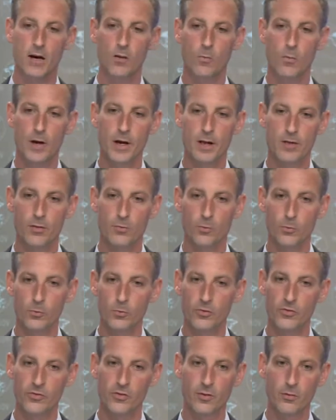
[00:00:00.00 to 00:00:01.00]
with
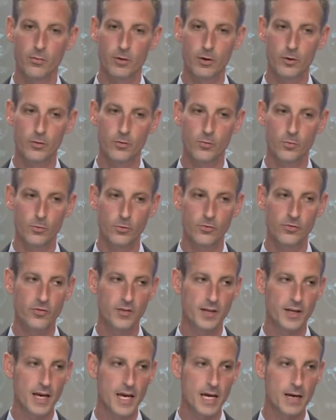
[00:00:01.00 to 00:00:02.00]
rules of the road, rules of
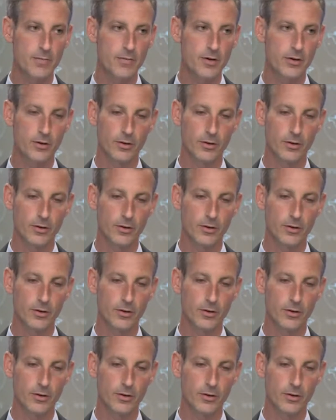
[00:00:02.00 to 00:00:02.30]
the game that